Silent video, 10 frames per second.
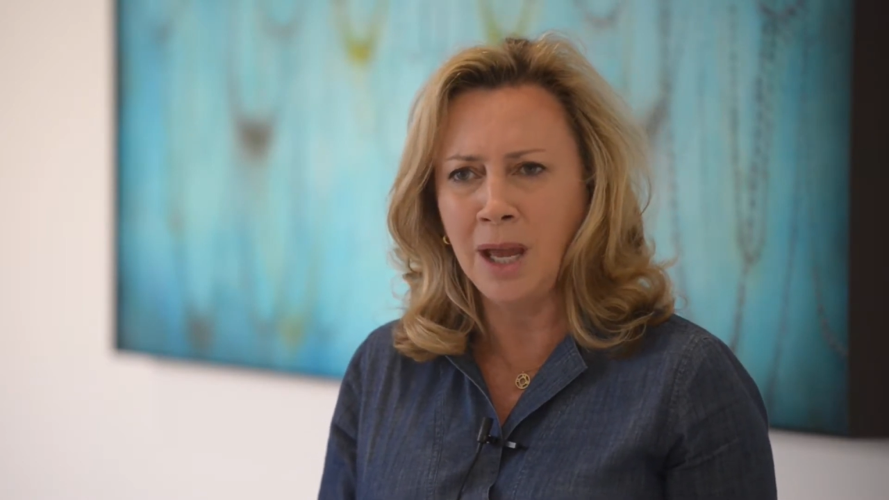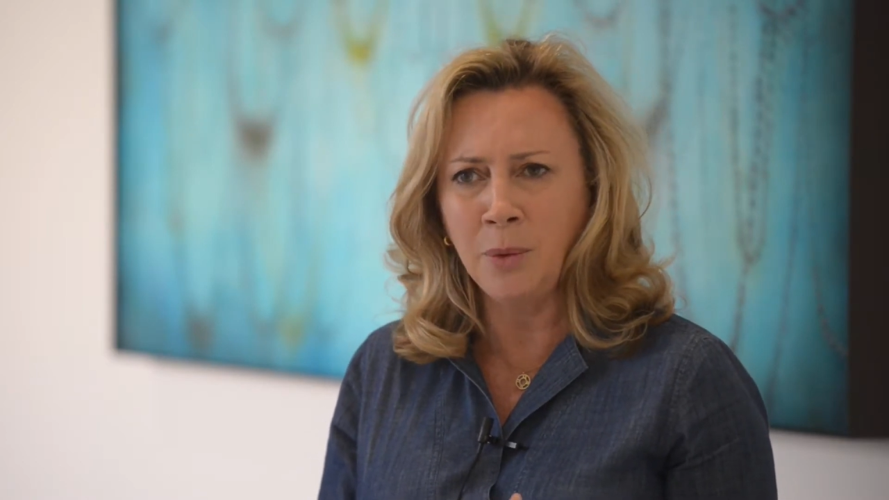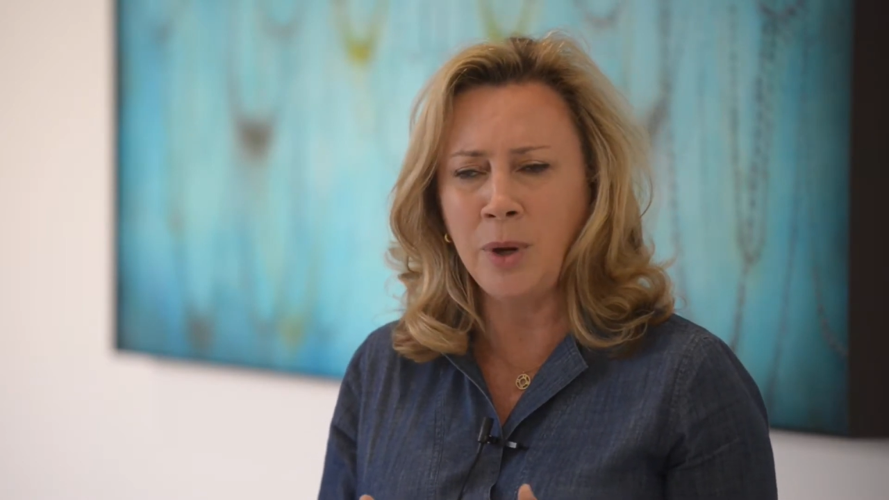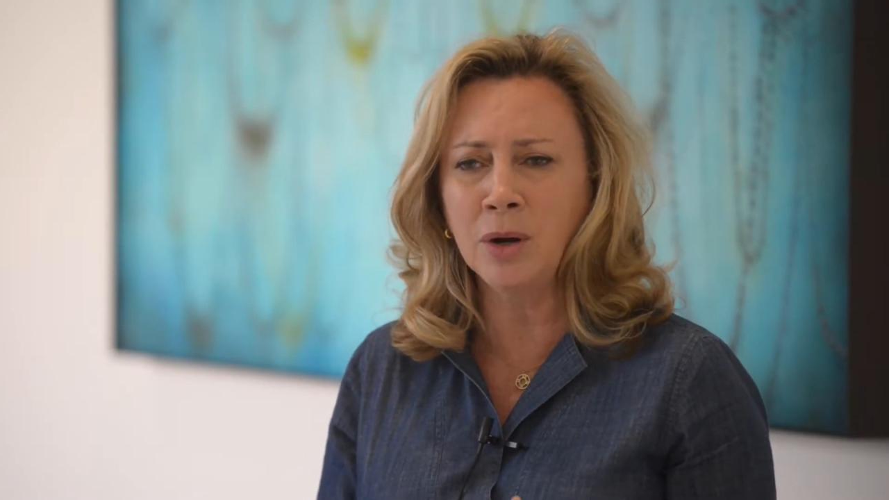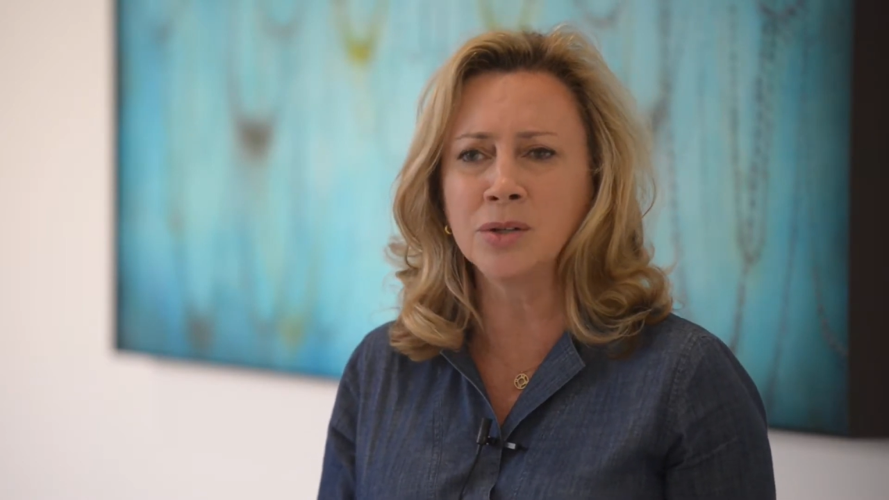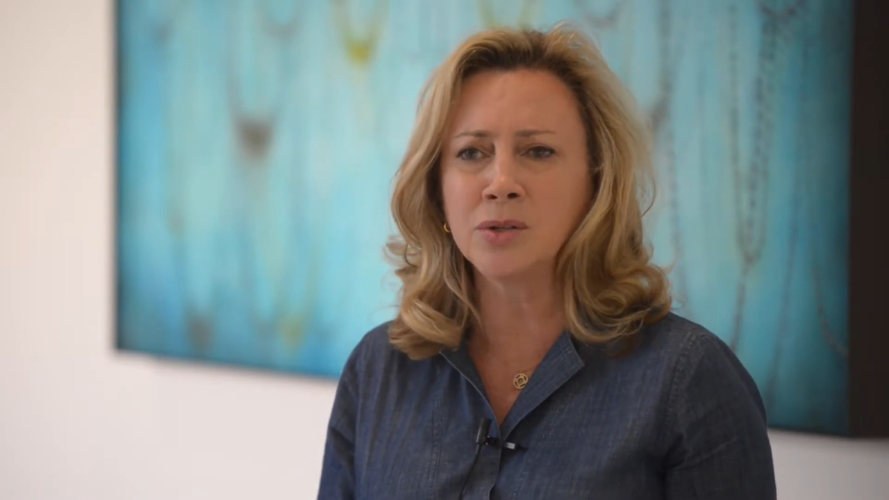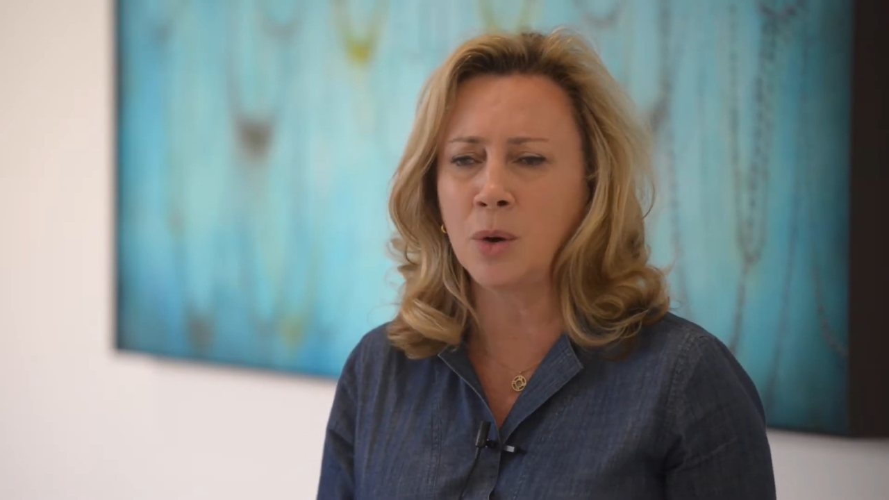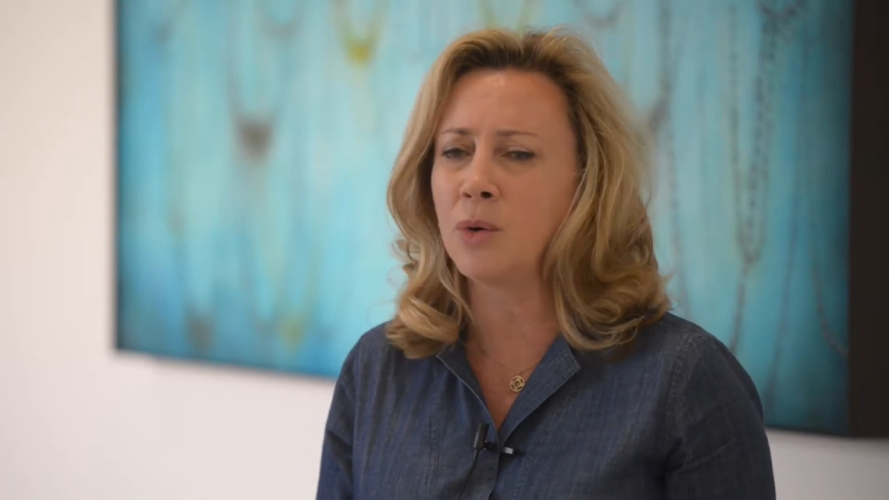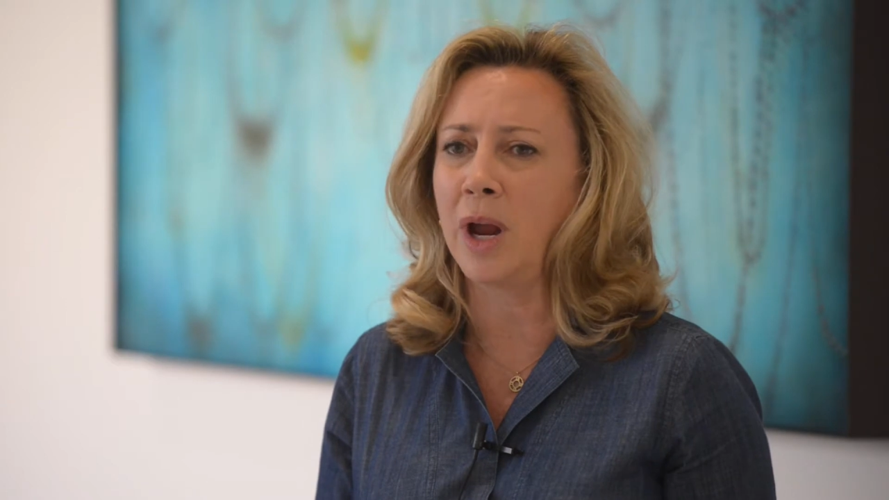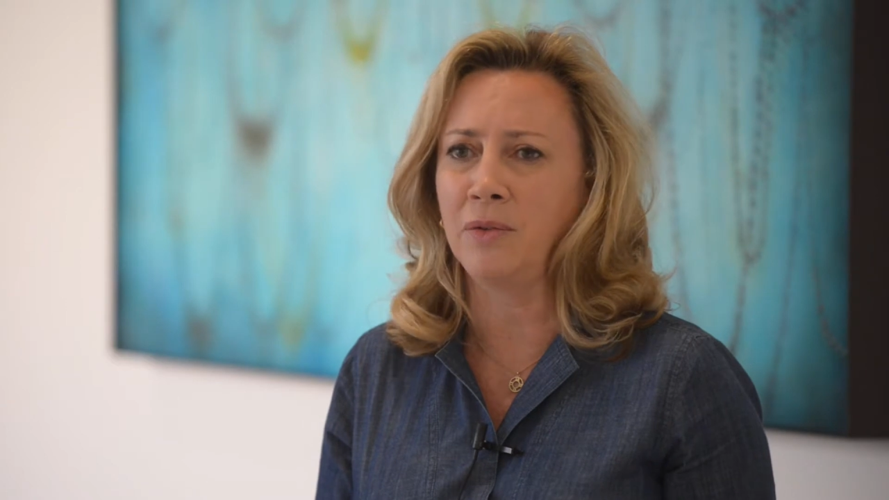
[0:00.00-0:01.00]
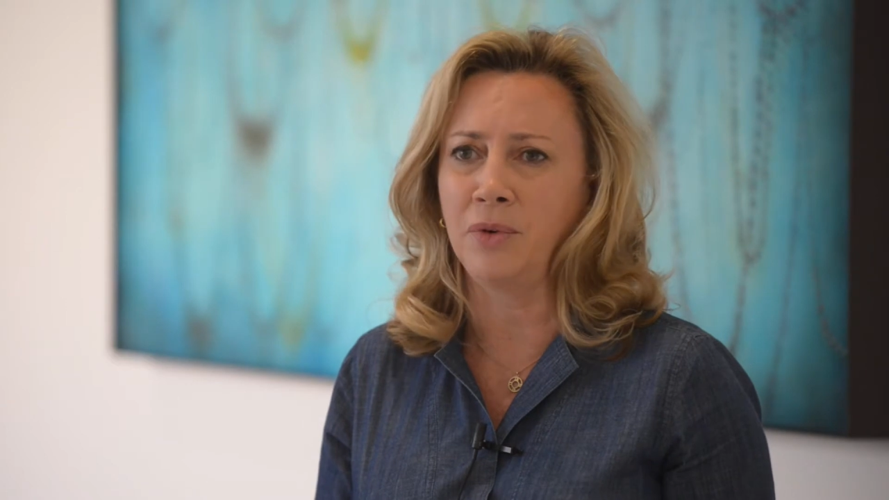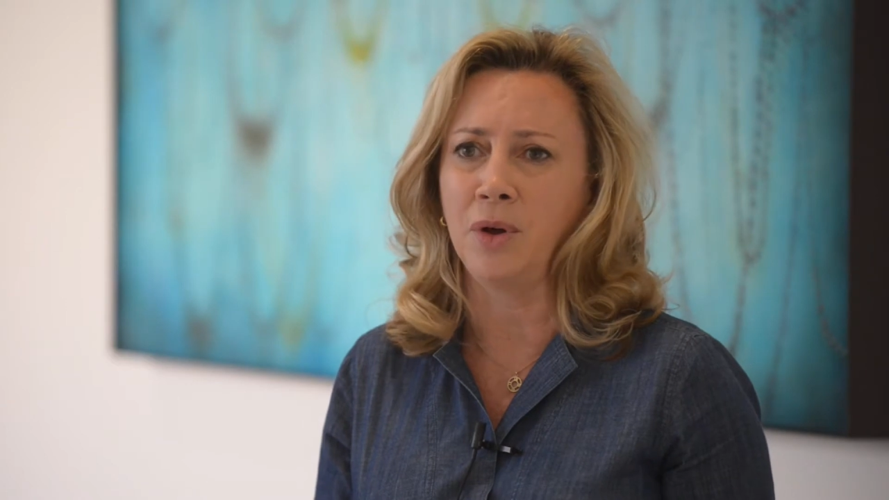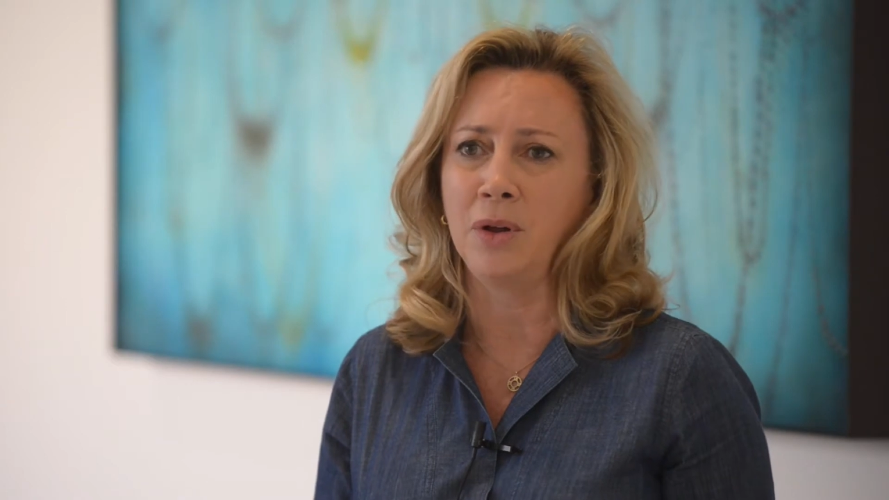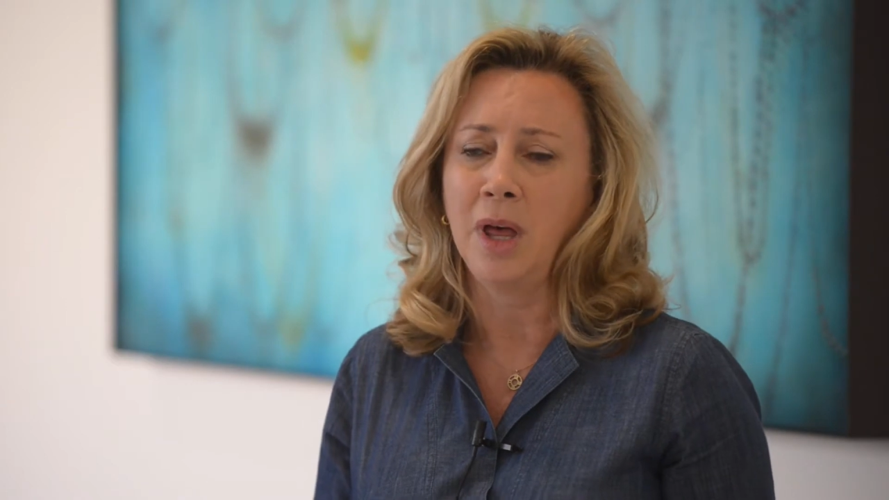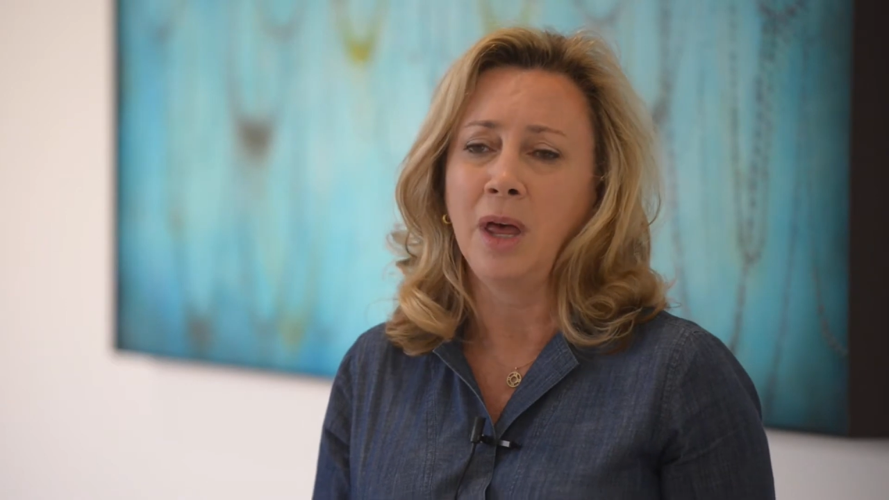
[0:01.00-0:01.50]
we are so grateful